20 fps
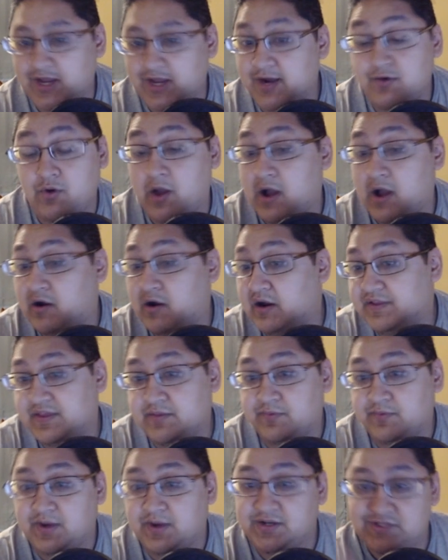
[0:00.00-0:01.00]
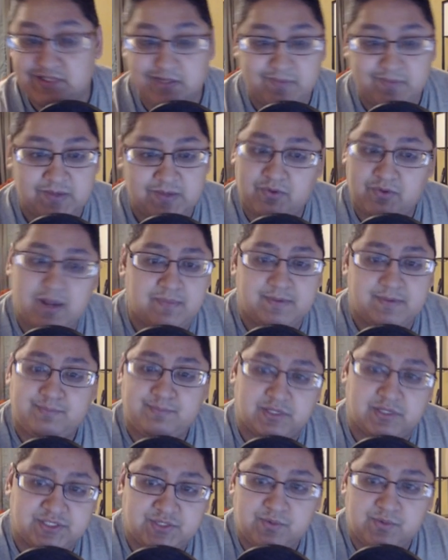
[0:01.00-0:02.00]
I don't know how high the enrage is going to be. Probably
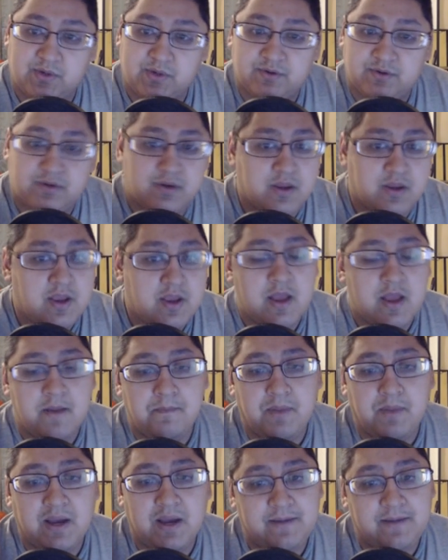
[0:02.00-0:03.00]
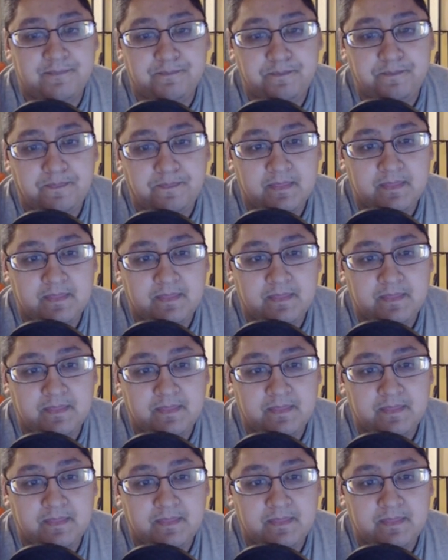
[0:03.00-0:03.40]
plus 200, but...